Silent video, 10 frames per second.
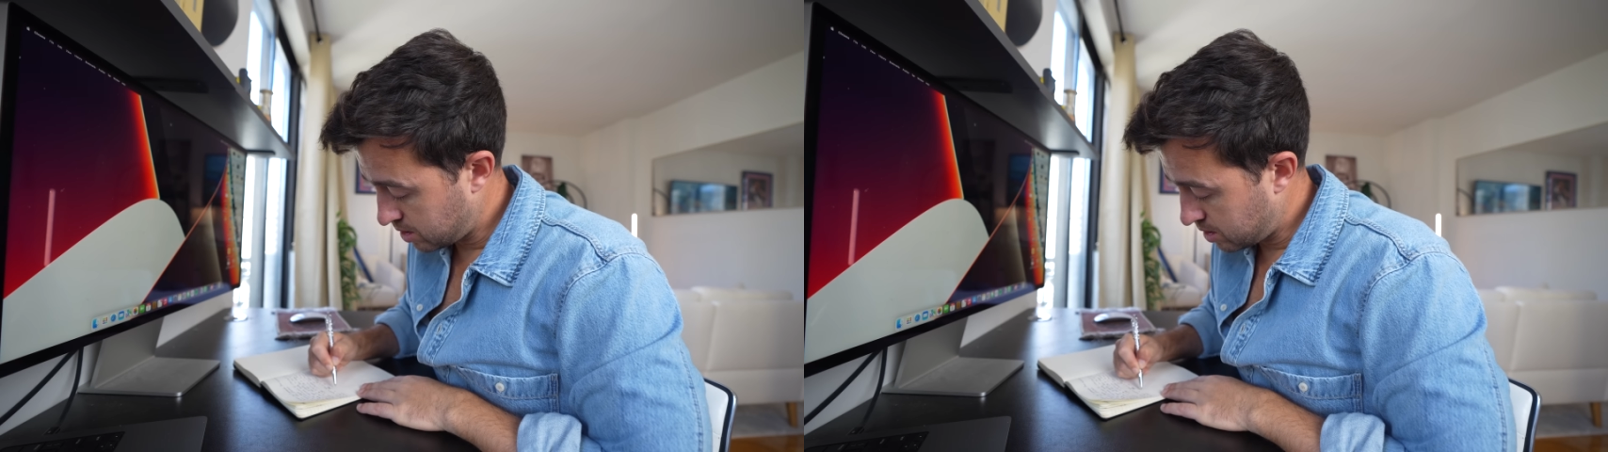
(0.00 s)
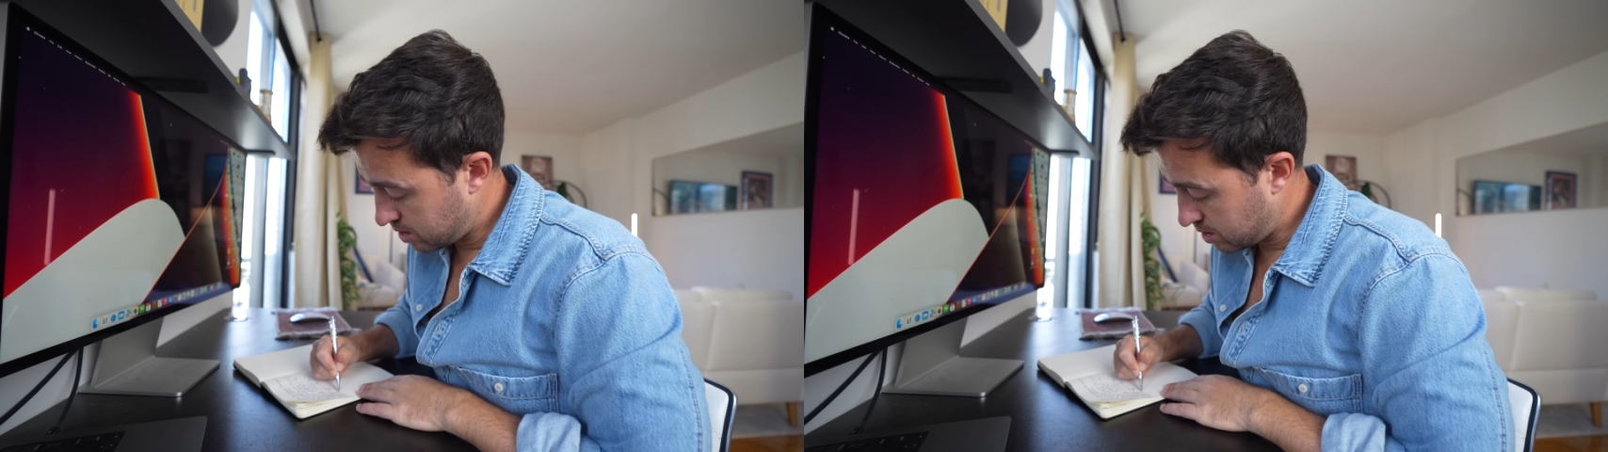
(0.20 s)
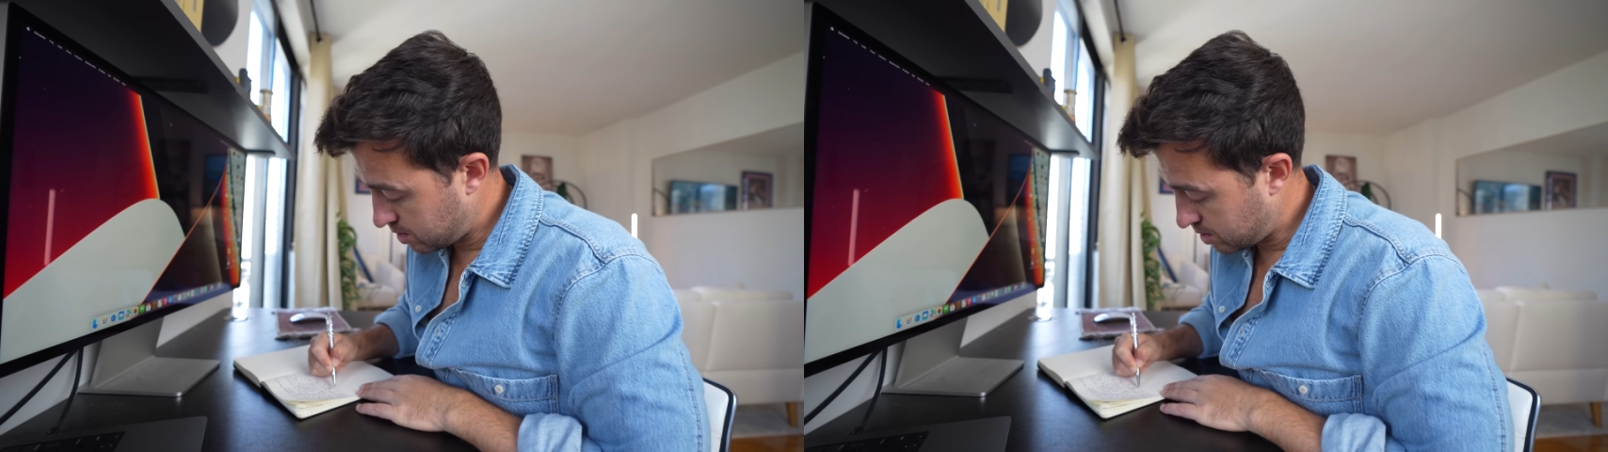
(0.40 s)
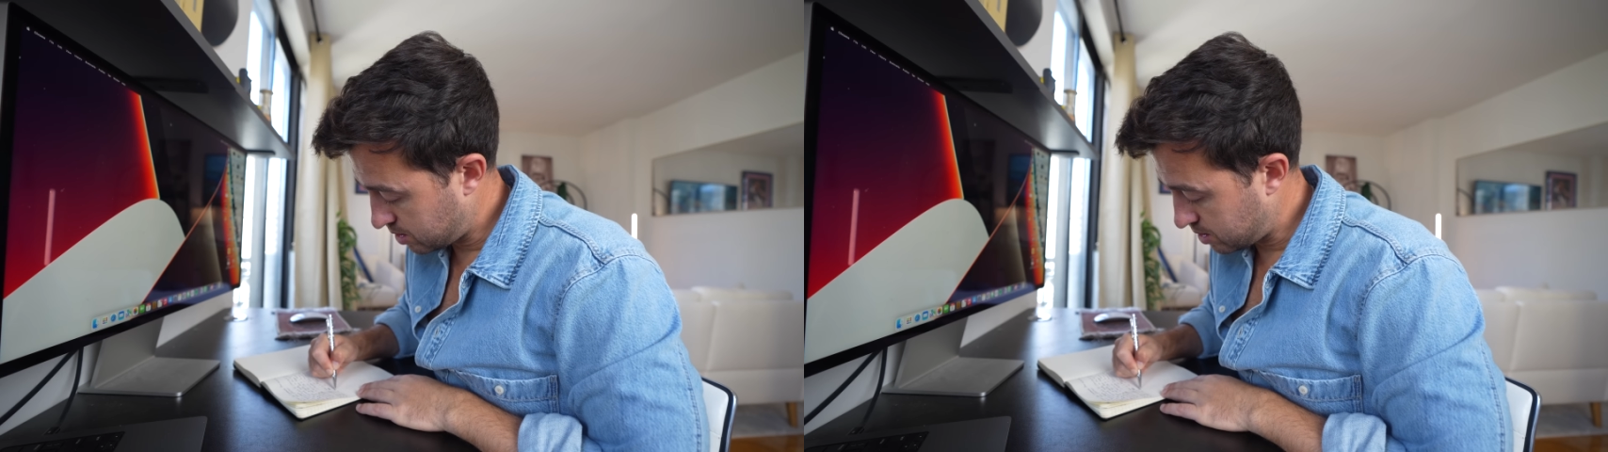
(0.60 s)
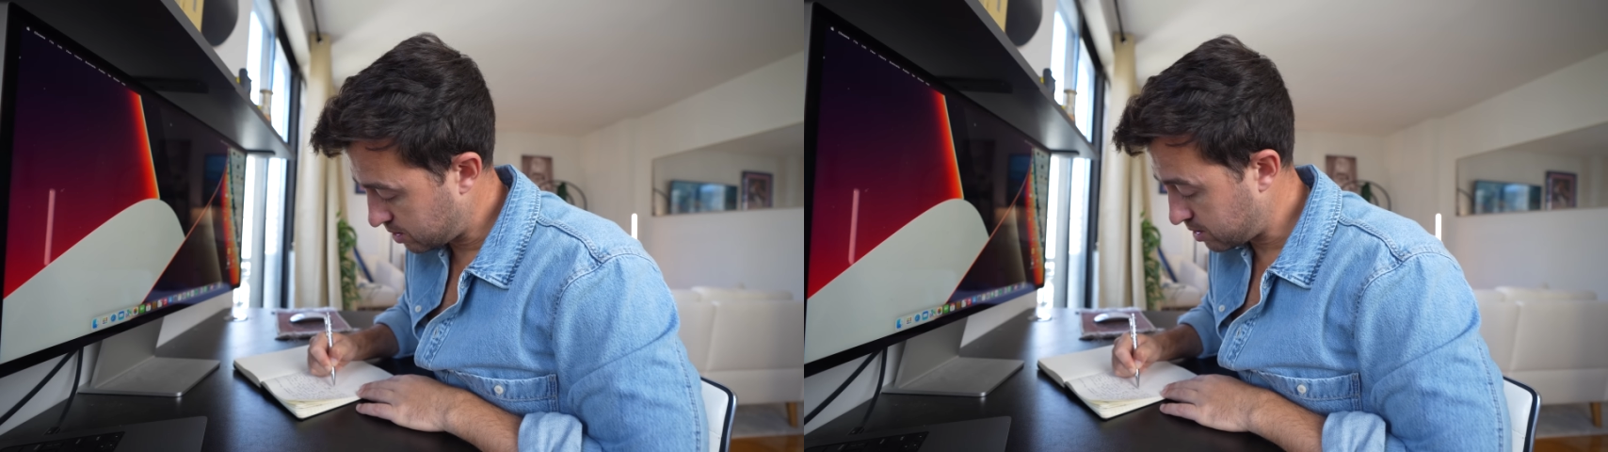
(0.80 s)
And shortly
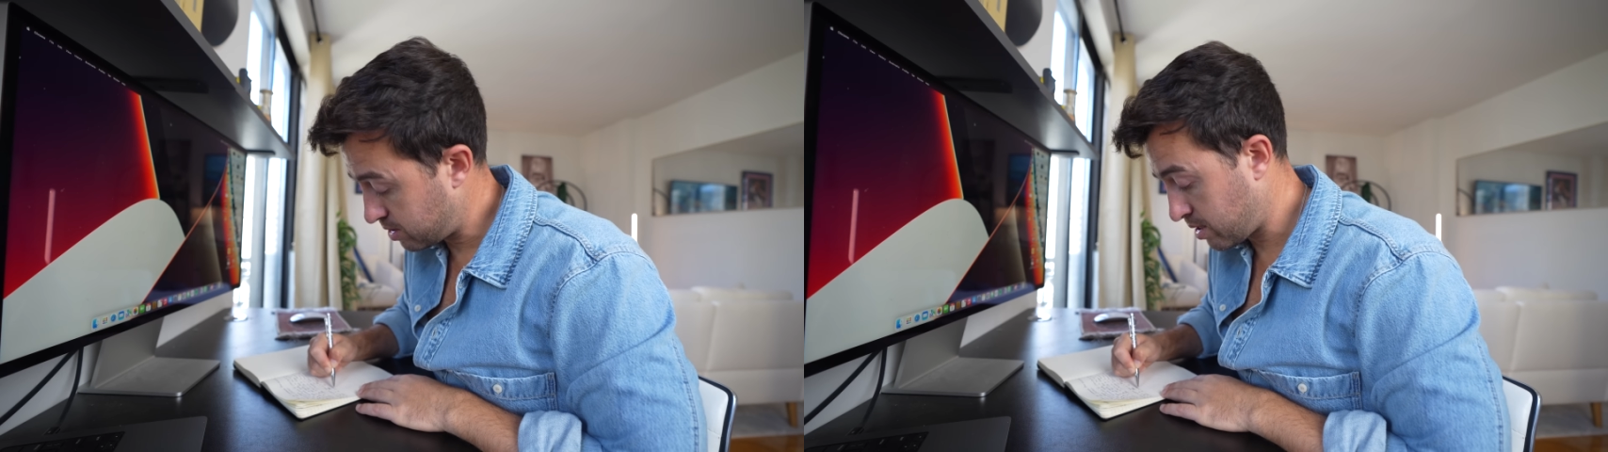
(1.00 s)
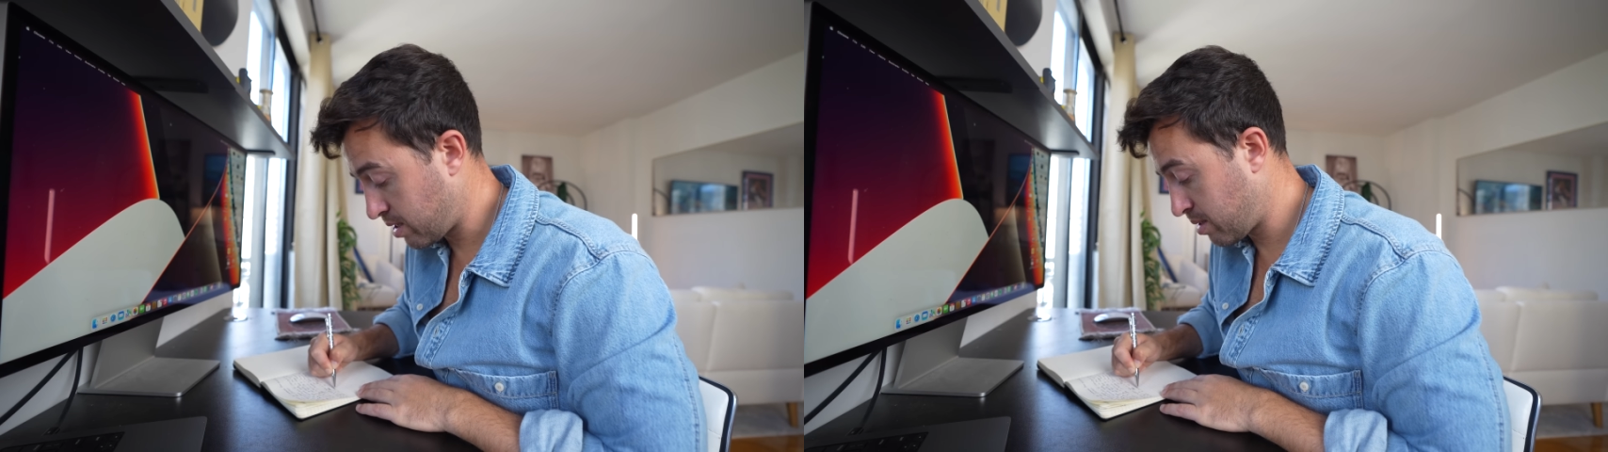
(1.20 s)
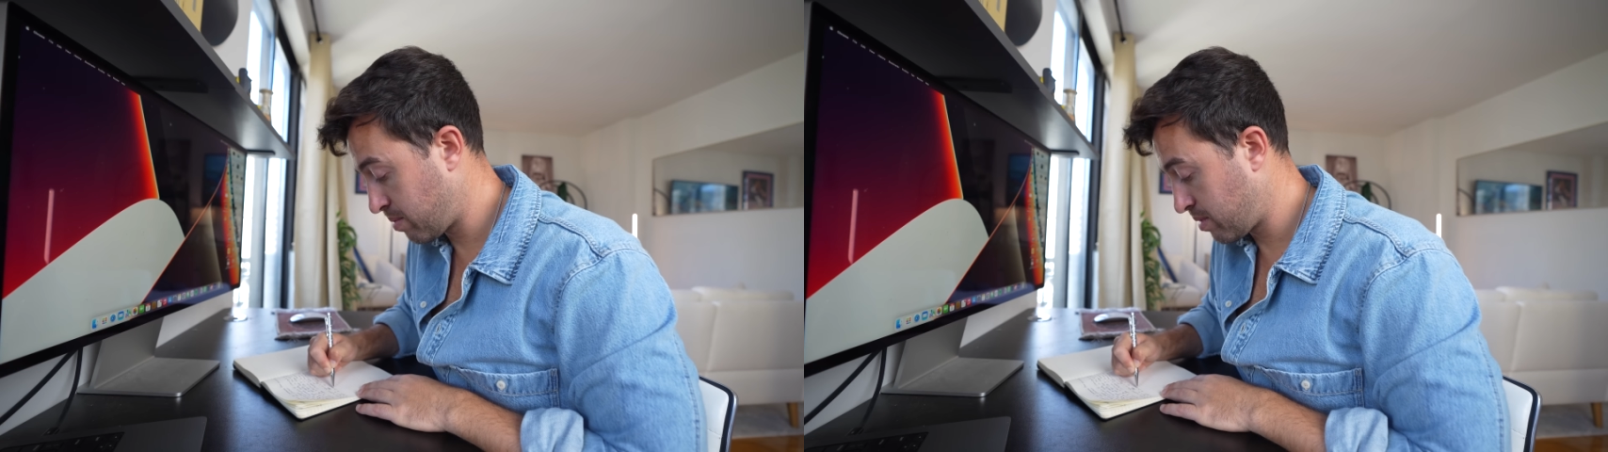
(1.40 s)
after graduating,